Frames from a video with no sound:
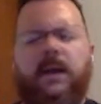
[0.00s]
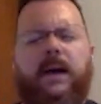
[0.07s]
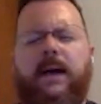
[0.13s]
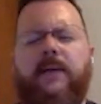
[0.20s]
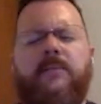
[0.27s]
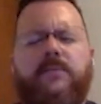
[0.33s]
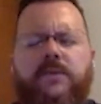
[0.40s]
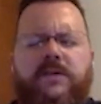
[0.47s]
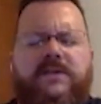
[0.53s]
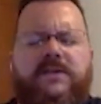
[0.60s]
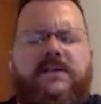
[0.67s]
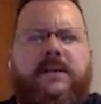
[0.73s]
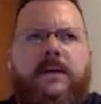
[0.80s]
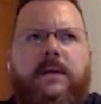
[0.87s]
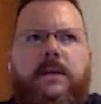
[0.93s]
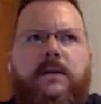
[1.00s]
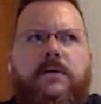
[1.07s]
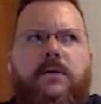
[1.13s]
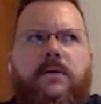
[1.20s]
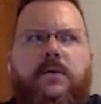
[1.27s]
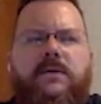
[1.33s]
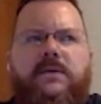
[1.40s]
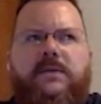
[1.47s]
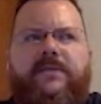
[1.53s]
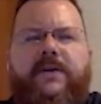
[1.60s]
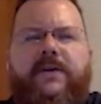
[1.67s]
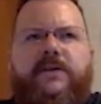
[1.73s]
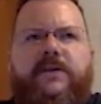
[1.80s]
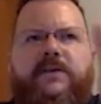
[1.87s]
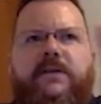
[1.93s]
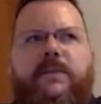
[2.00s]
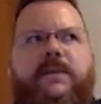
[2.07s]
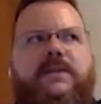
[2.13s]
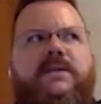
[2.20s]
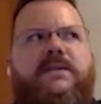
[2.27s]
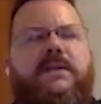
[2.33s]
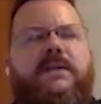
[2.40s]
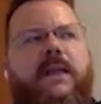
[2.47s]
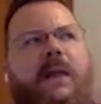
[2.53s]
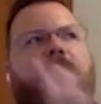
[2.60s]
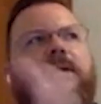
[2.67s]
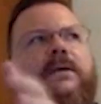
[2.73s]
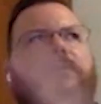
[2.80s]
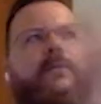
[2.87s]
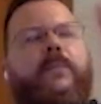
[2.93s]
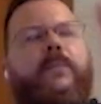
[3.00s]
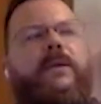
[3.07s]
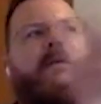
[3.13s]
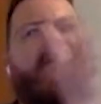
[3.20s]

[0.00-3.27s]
the functions to be slightly different